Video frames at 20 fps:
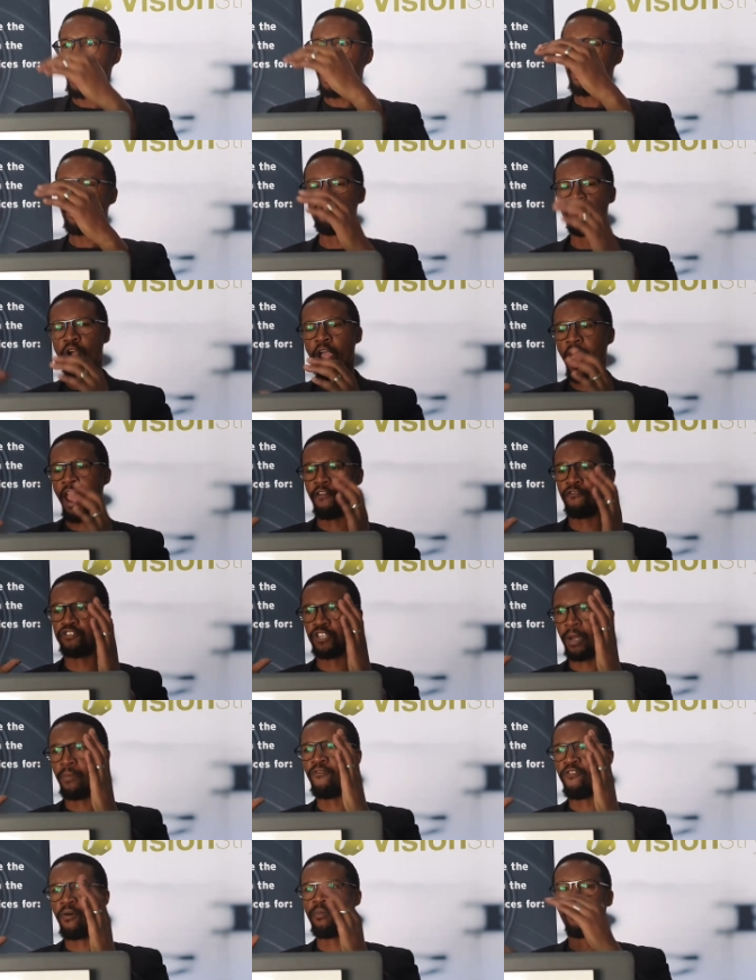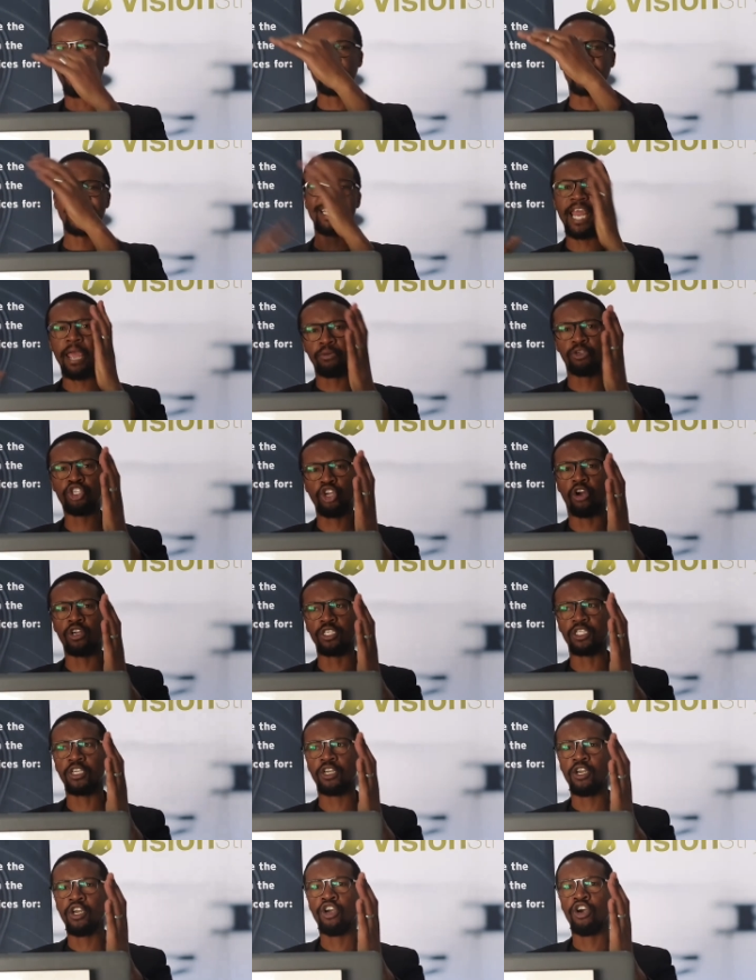you have some form of
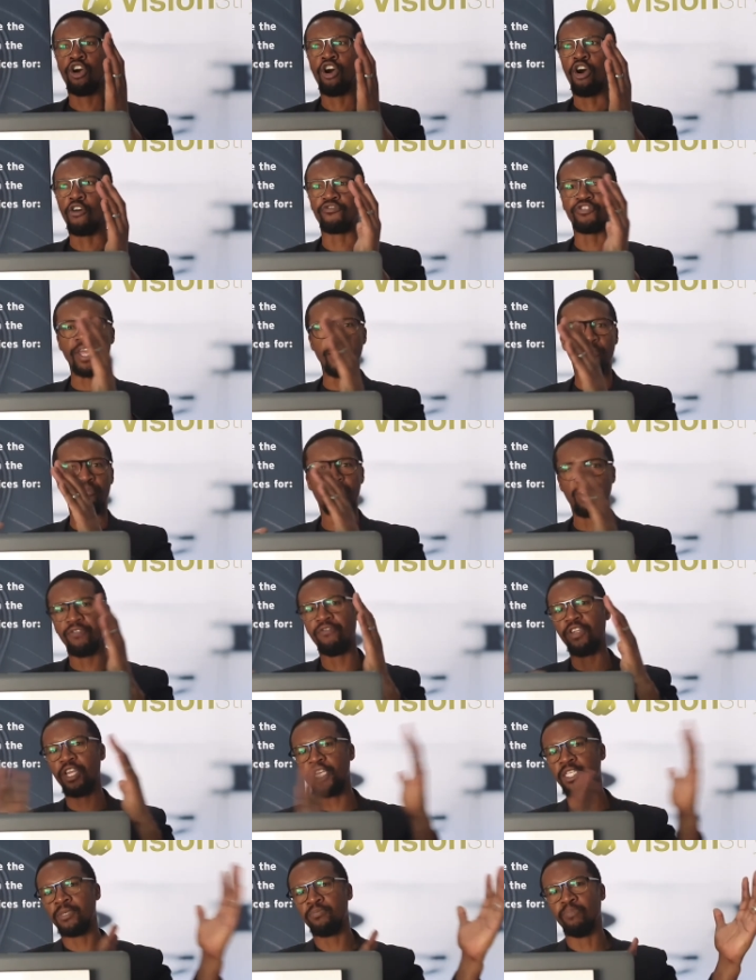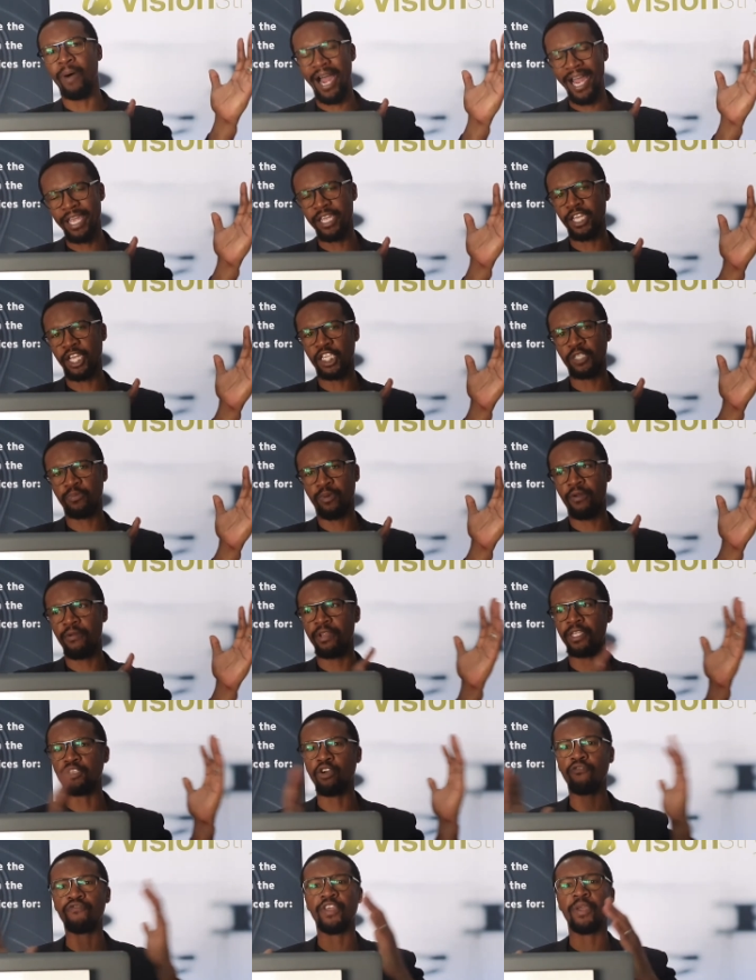snapshot of their previous buying
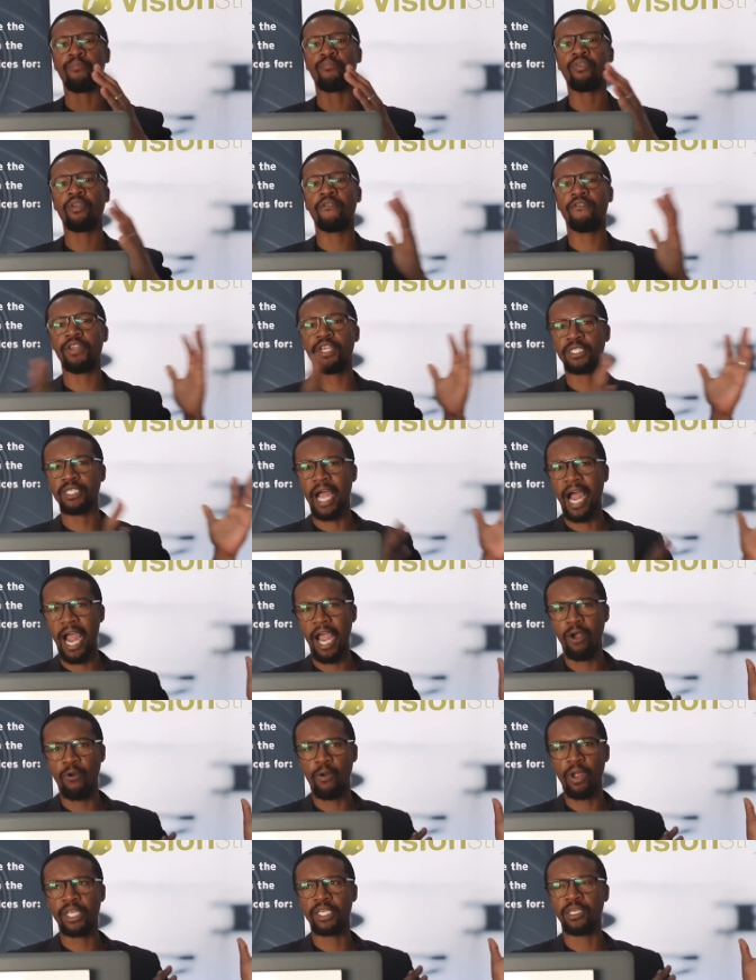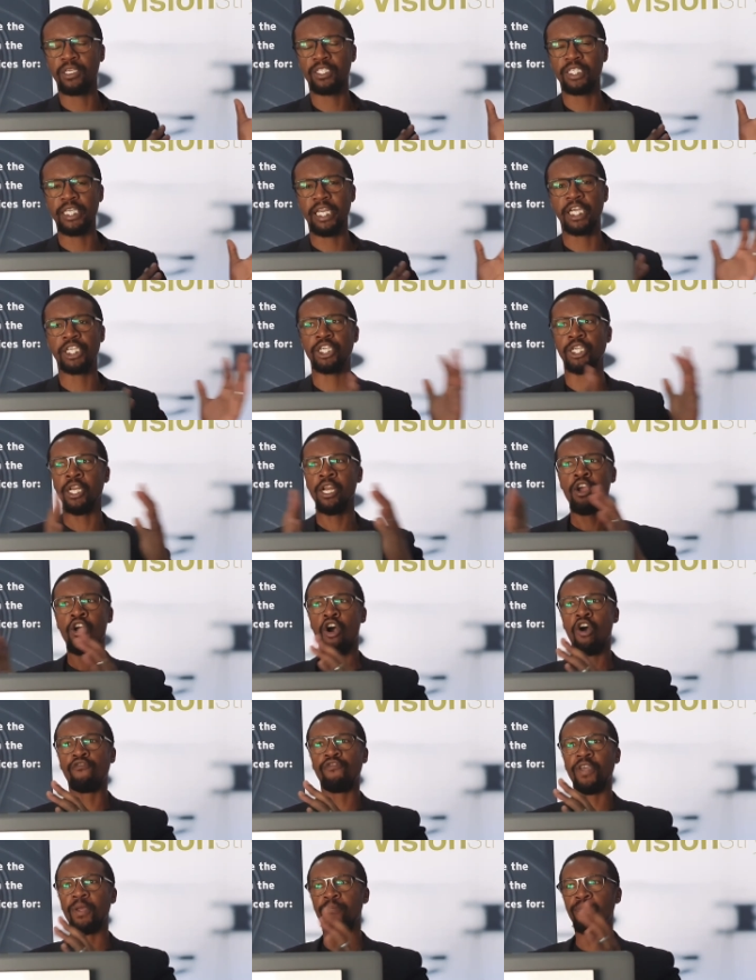experience, of their previous eyewear selection,
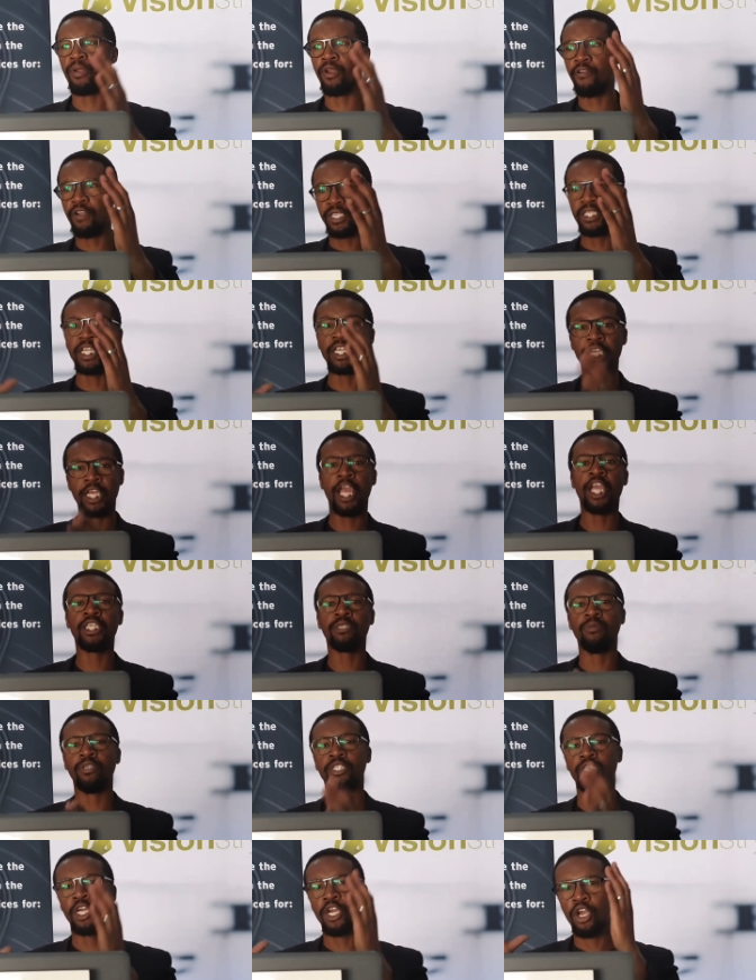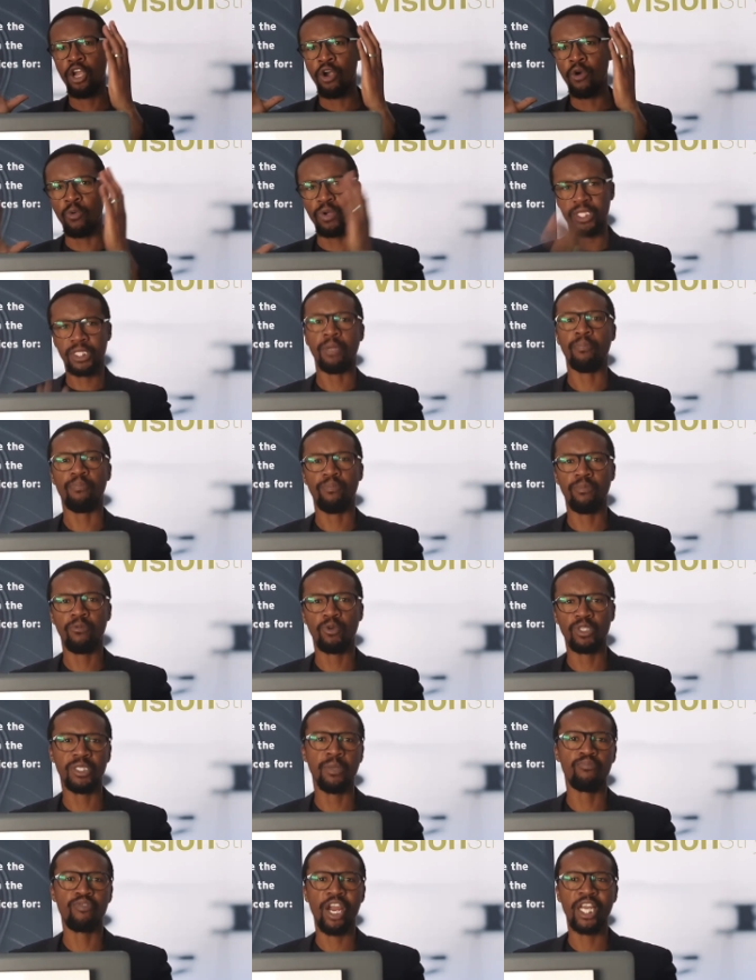of their previous engagement with the
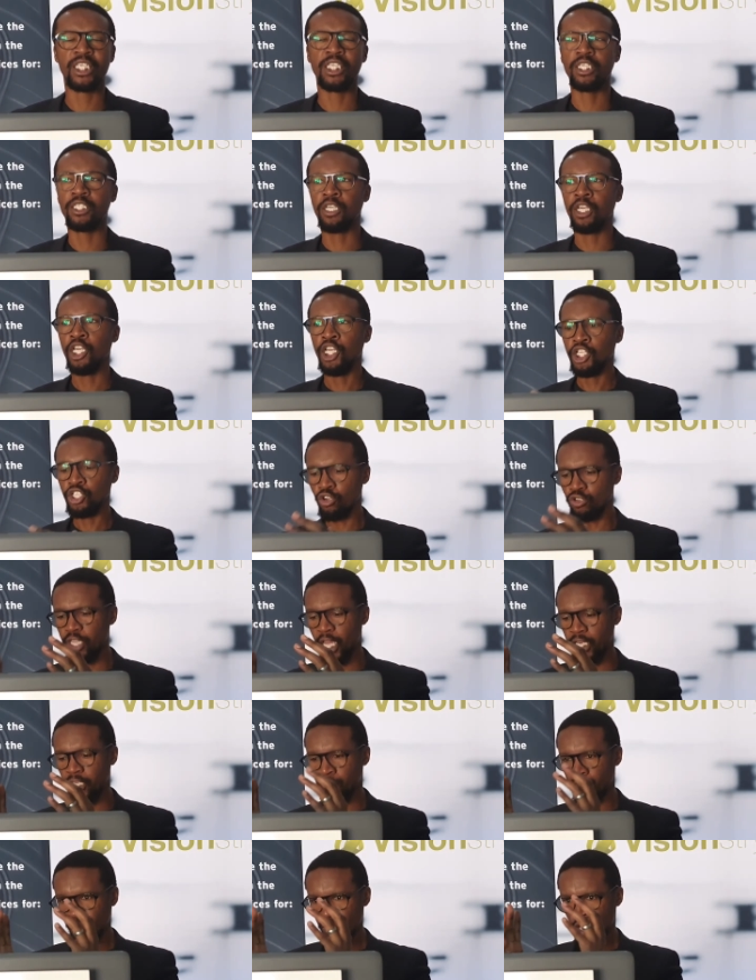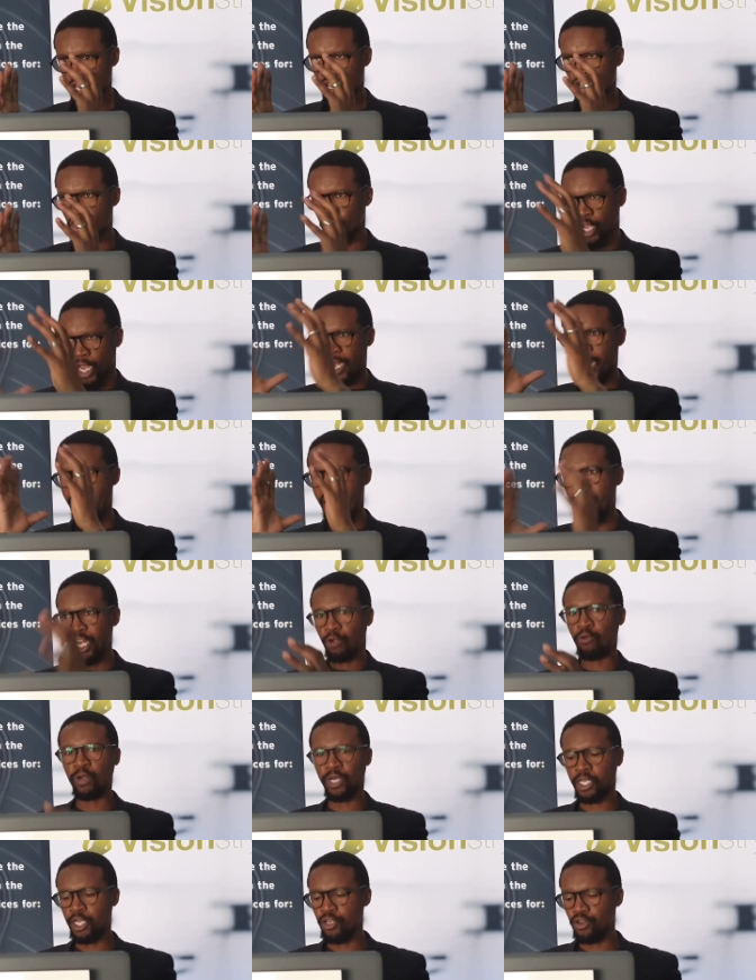with the practice so that you can
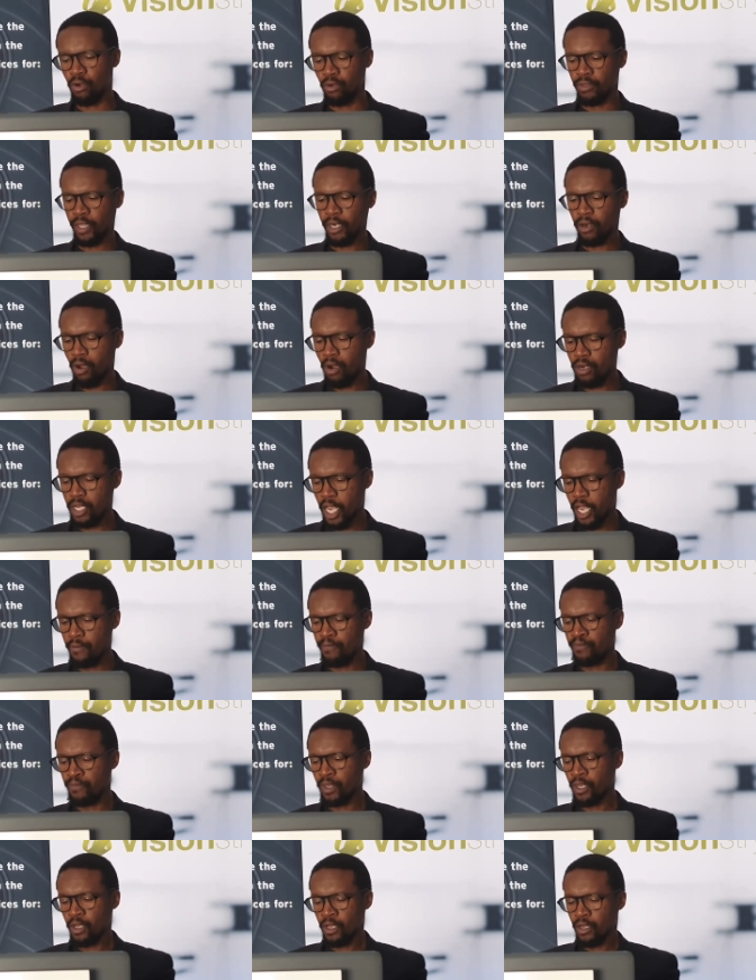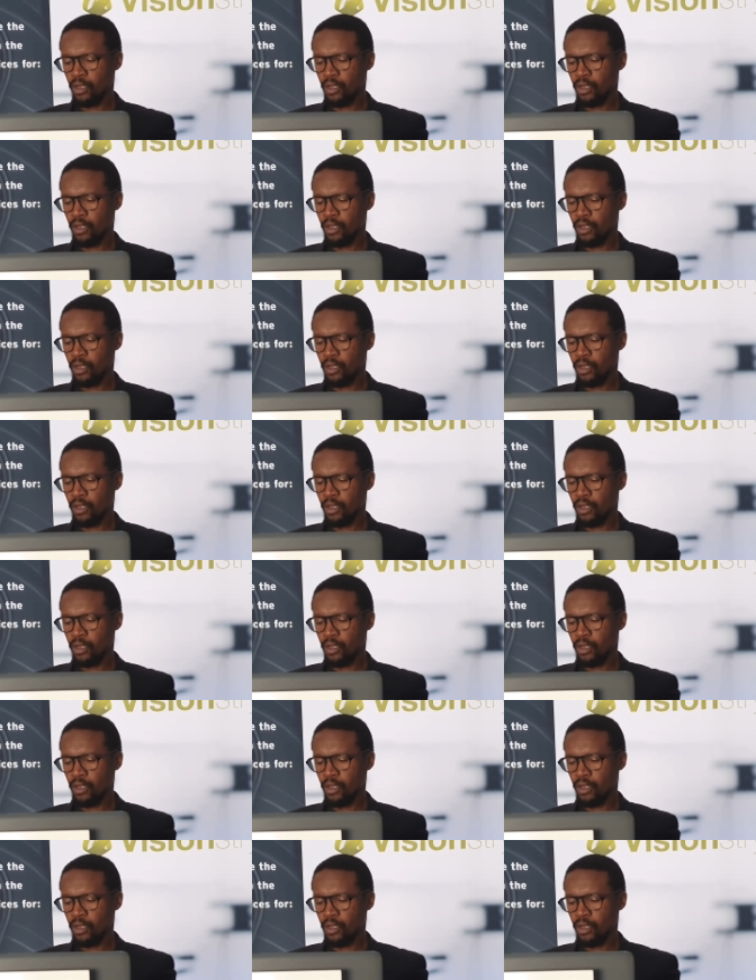adequately know that okay,